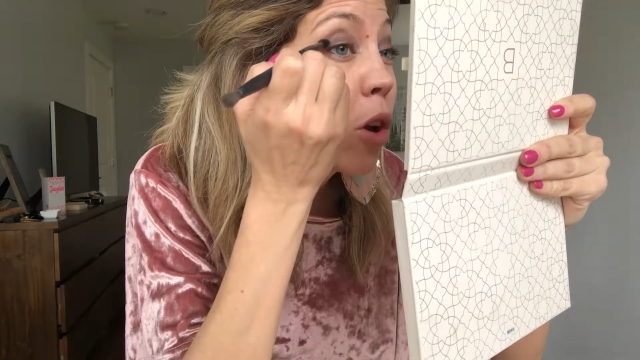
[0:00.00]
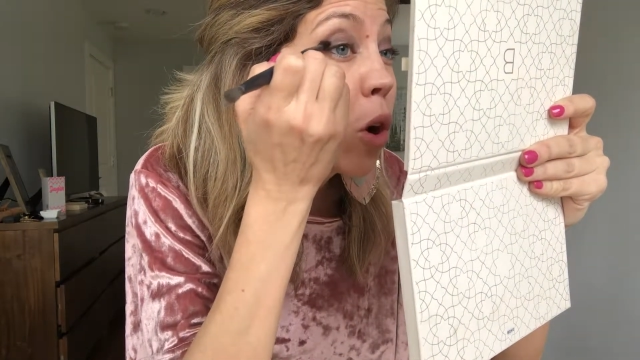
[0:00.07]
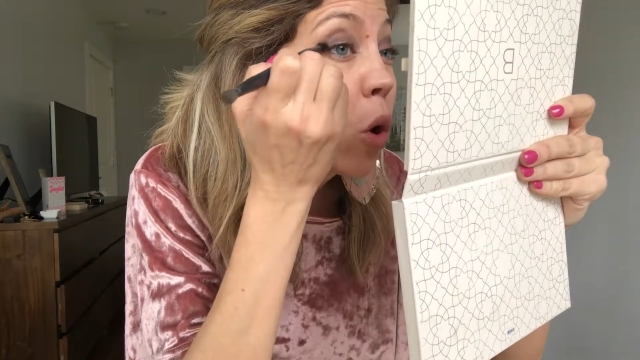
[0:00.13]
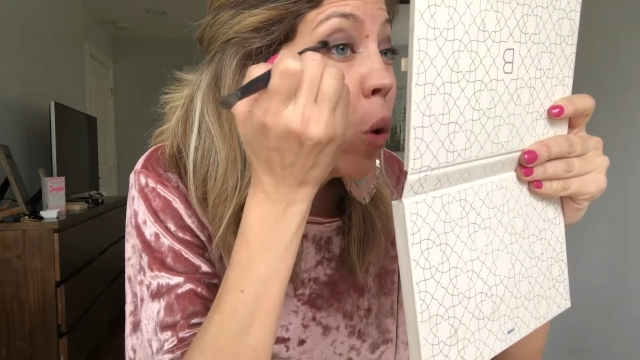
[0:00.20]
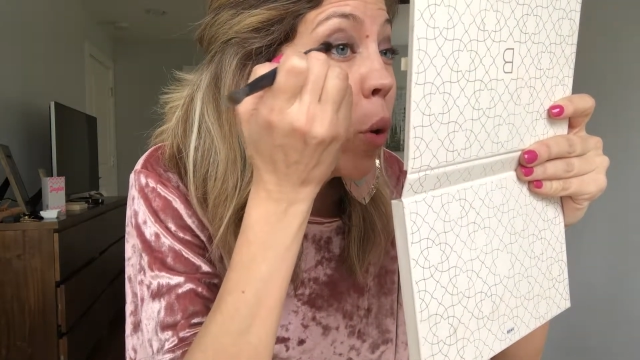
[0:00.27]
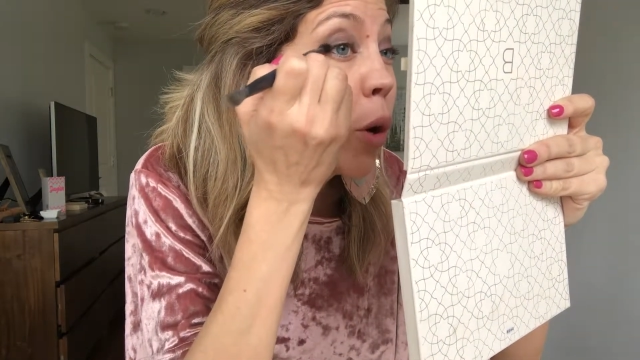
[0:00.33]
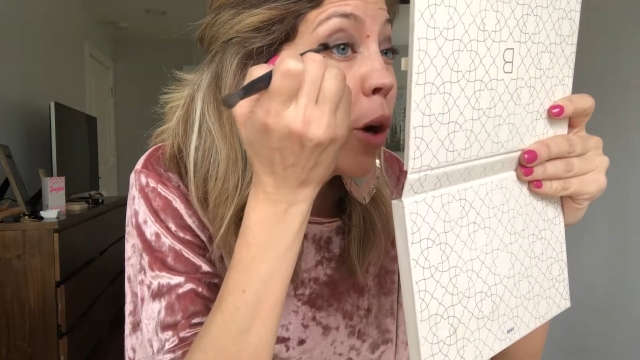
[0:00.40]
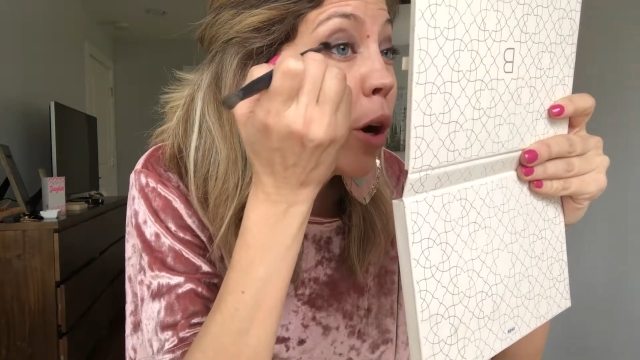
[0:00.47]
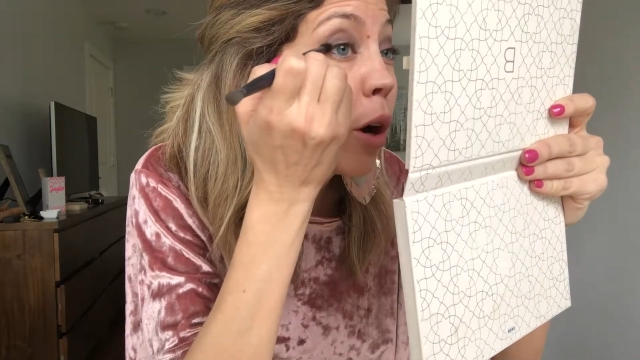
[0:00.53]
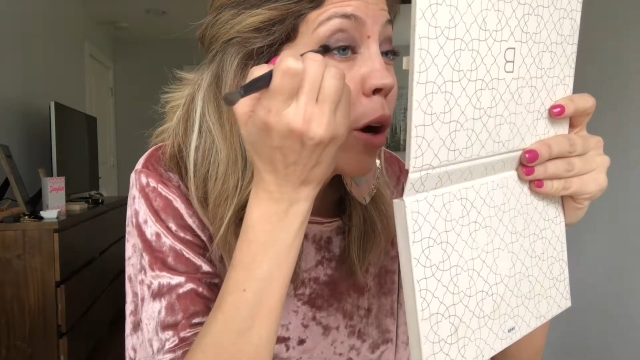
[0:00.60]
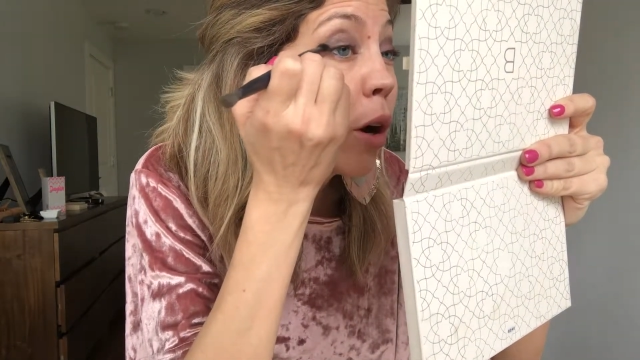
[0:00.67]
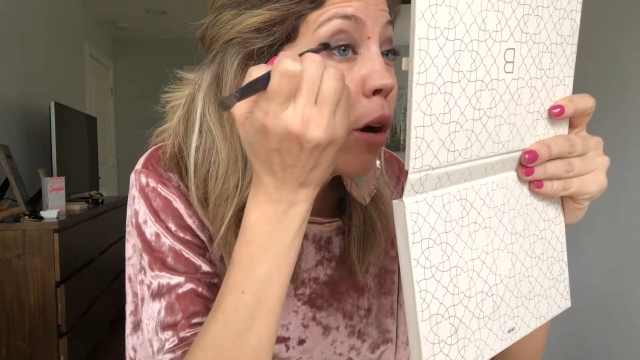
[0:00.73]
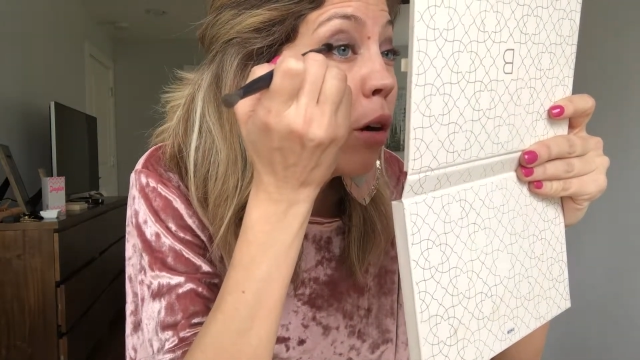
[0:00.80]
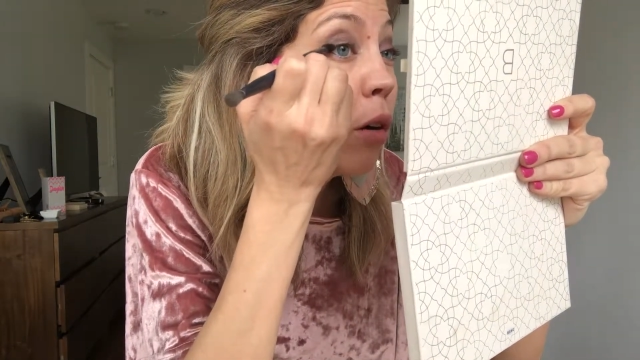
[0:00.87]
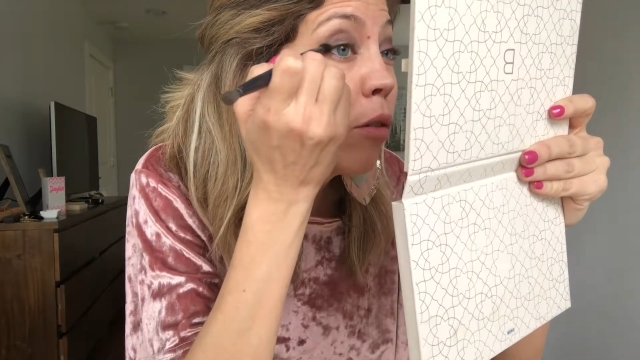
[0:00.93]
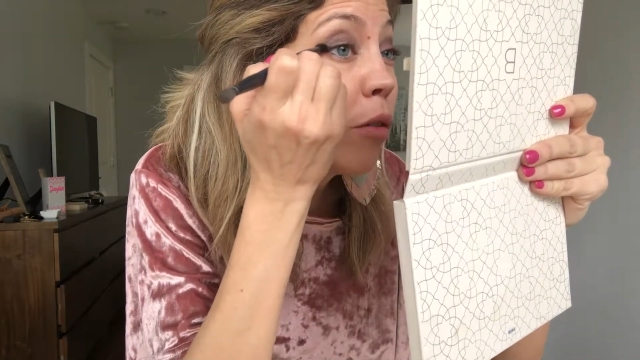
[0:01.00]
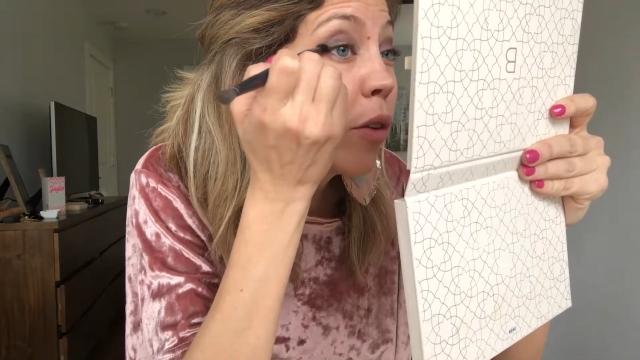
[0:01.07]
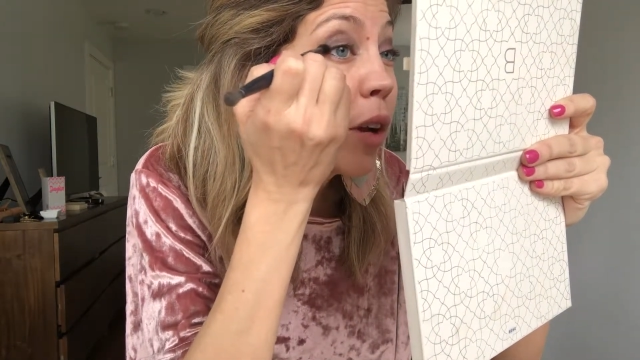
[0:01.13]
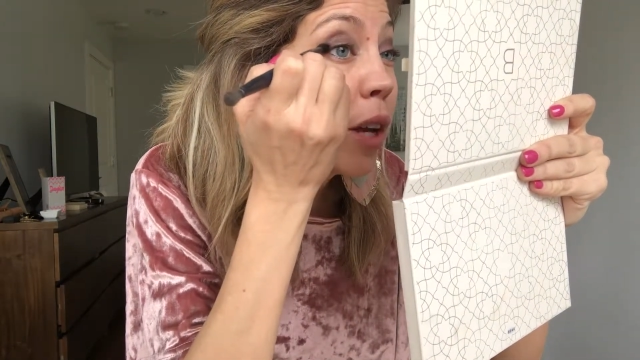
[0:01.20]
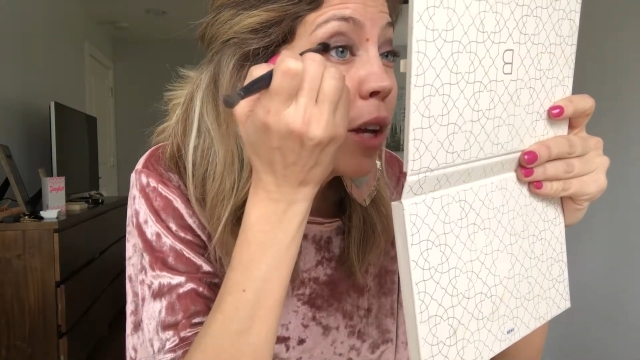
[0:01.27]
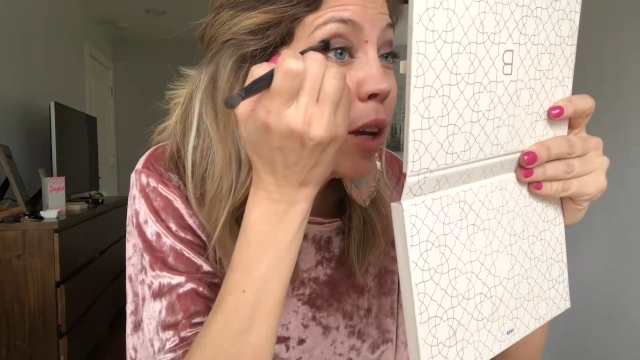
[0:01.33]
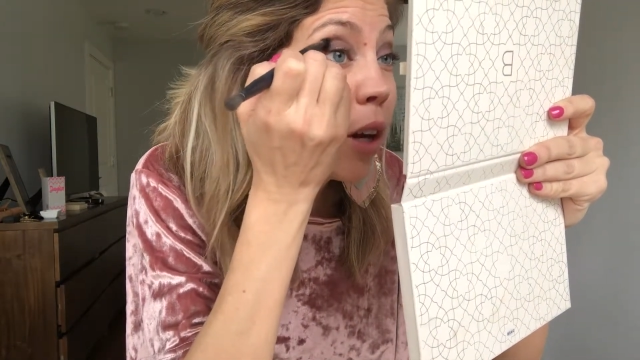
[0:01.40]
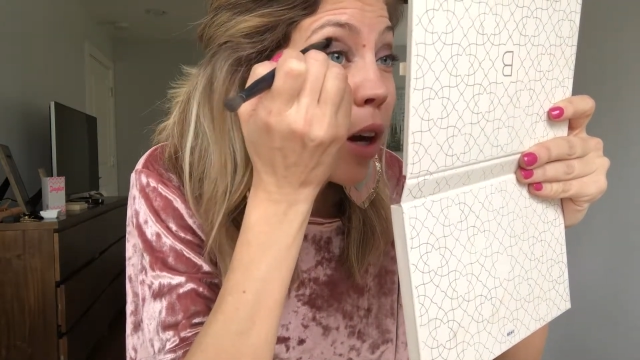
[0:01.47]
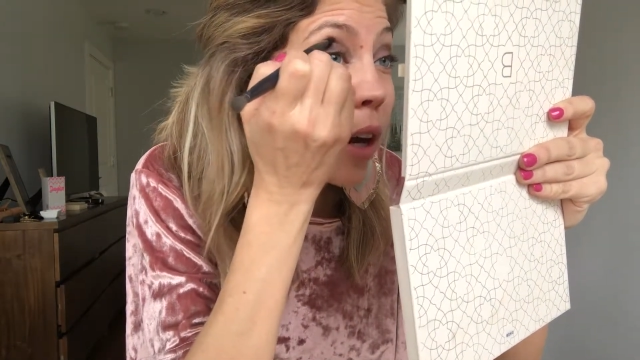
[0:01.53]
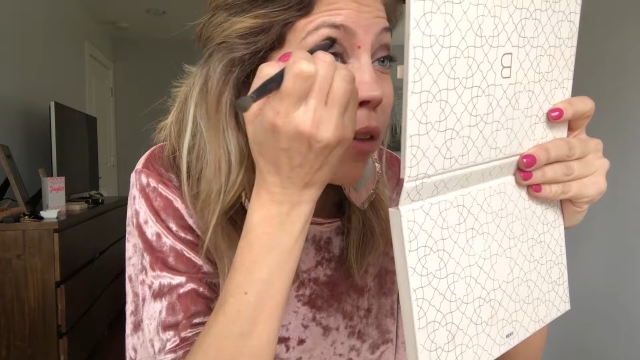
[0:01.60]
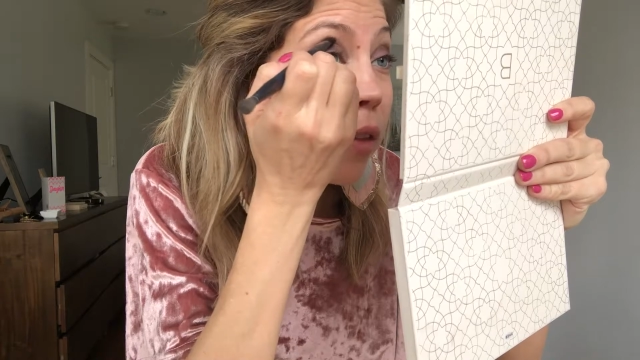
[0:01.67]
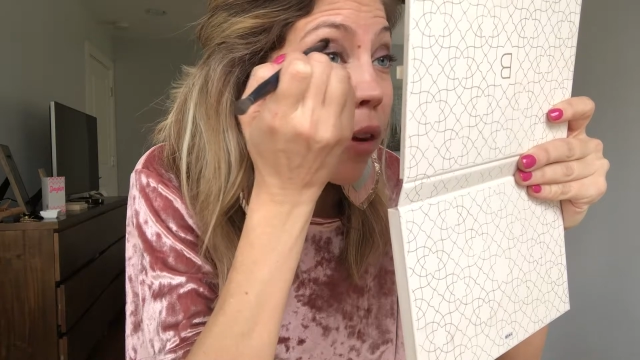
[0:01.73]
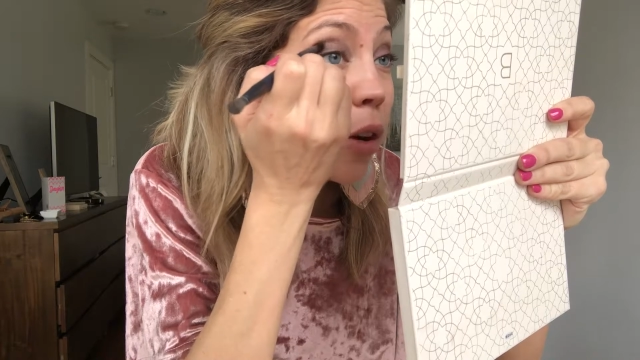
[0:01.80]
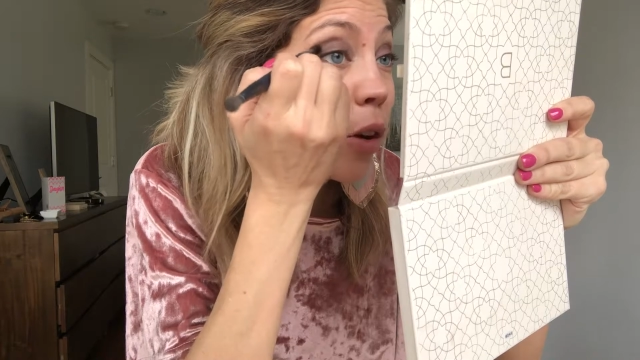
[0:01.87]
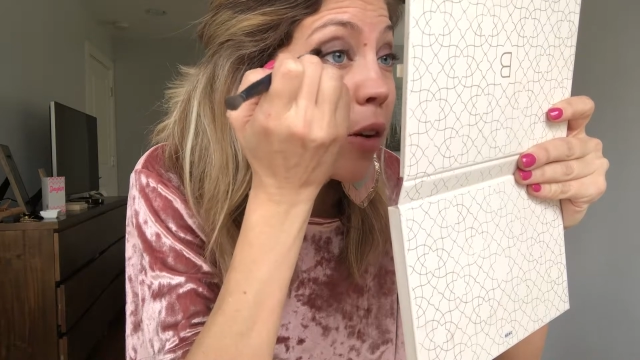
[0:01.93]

corner over here in the